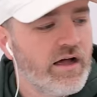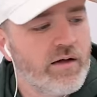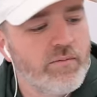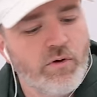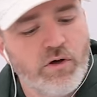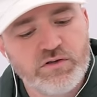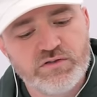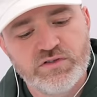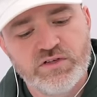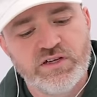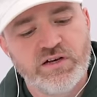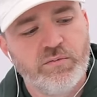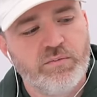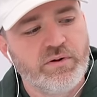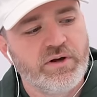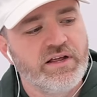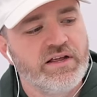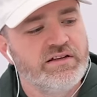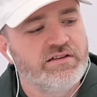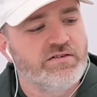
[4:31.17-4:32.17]
I'm also gonna
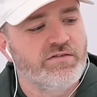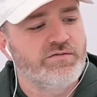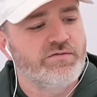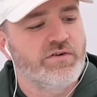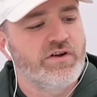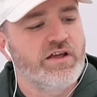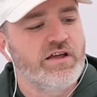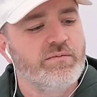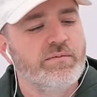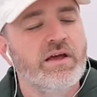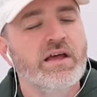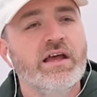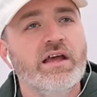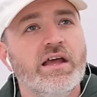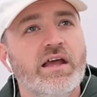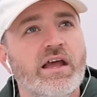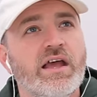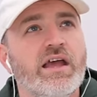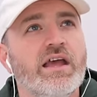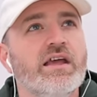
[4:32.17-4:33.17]
bring into frame
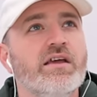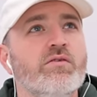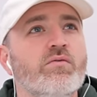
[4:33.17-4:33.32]
a